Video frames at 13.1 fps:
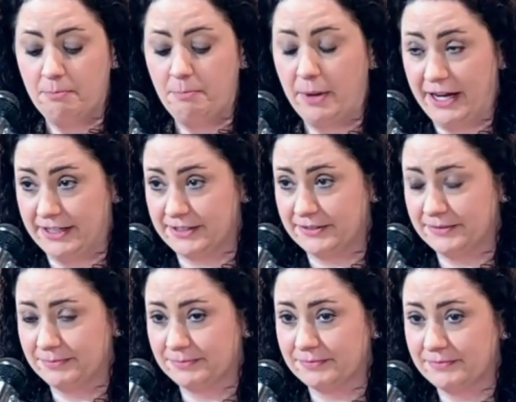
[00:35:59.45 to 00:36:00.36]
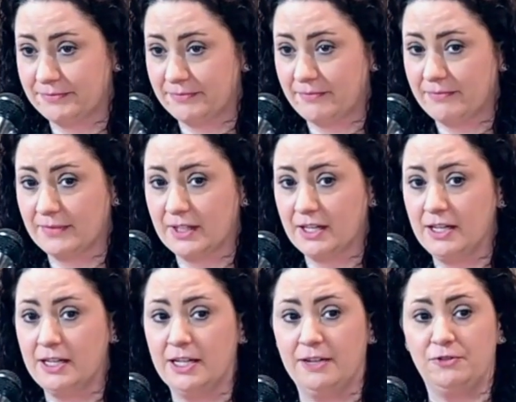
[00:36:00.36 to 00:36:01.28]
But
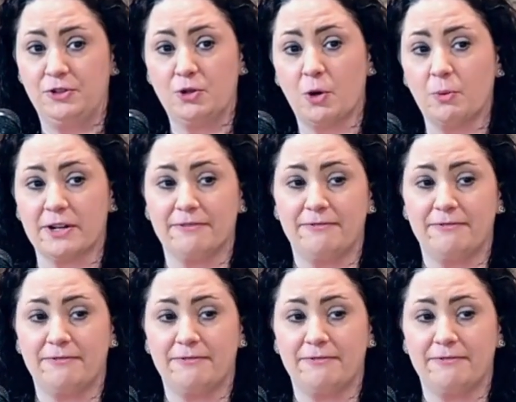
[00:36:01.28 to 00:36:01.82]
if you don't want to